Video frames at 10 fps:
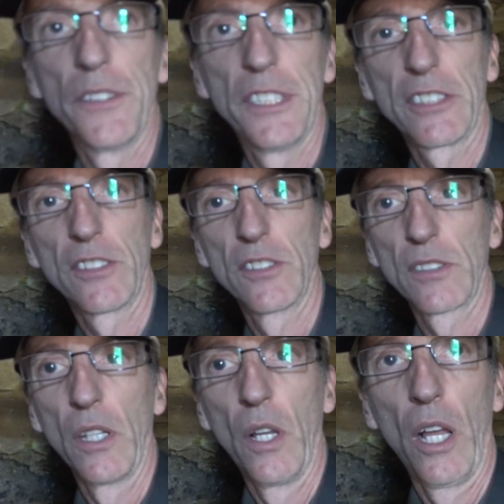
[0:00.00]
This is
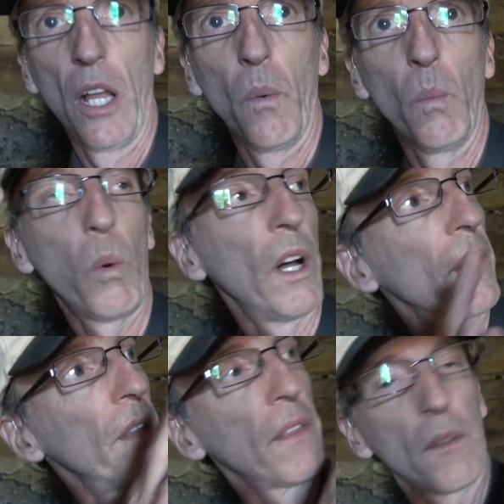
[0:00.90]
what
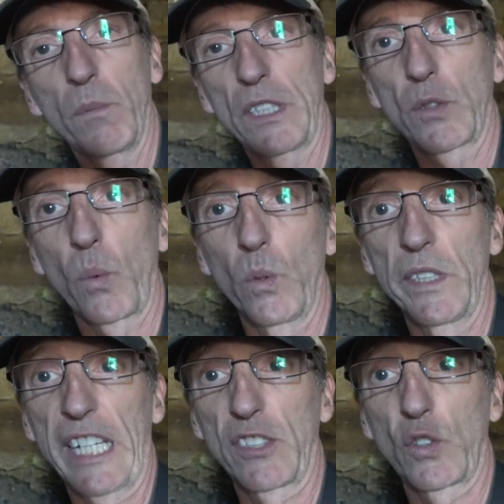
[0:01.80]
we saw
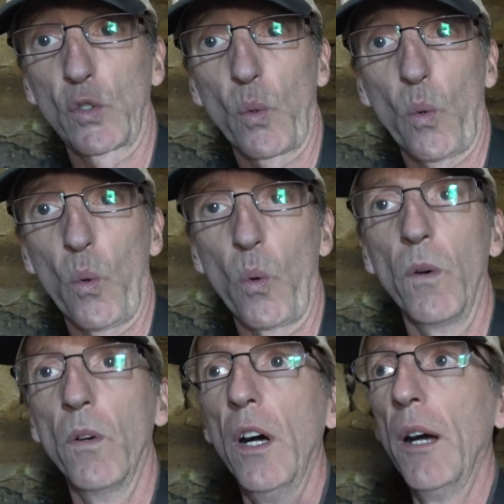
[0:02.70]
next door,
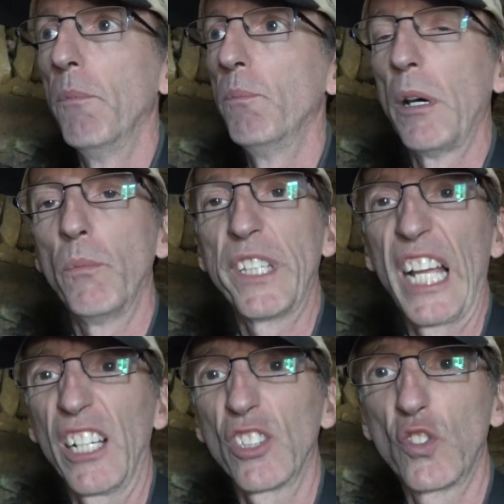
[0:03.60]
but
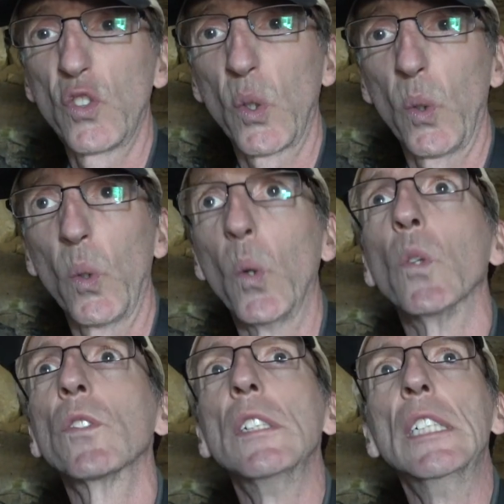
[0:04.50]
without the
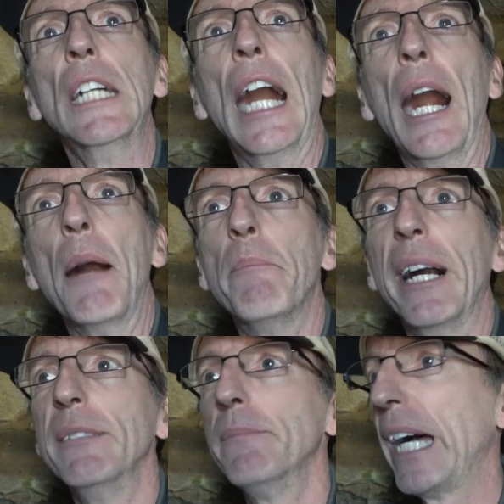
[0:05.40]
doors.
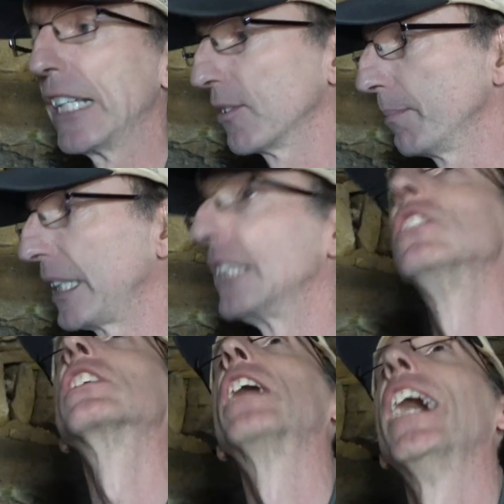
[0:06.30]
But imagine, man,
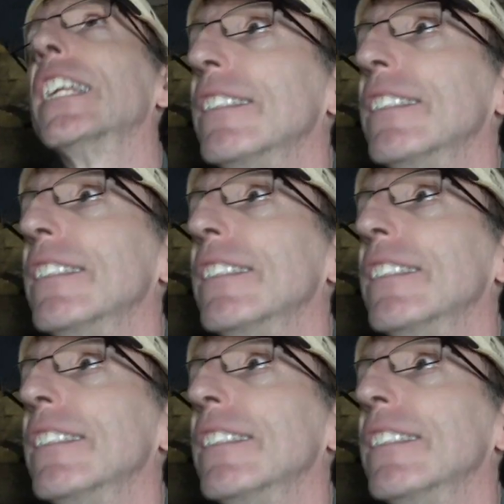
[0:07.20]
you can't